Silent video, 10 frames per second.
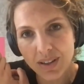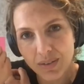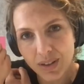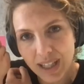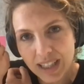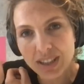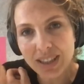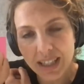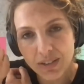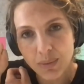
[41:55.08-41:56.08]

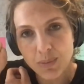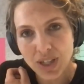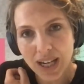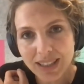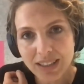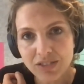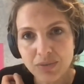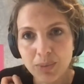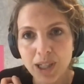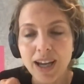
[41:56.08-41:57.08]
legislative objective
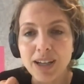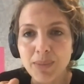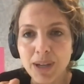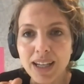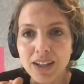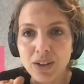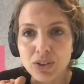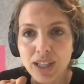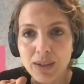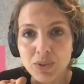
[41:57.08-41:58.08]
behind making those
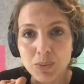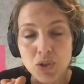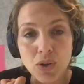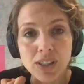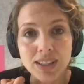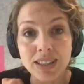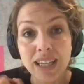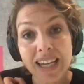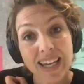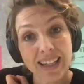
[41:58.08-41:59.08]
types of choices?
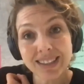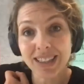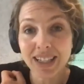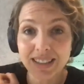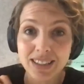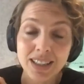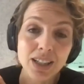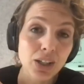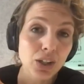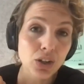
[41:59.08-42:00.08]
Is that
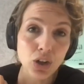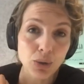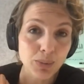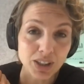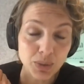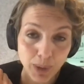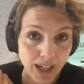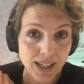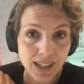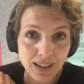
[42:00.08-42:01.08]
curbing
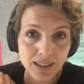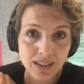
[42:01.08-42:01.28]
spending,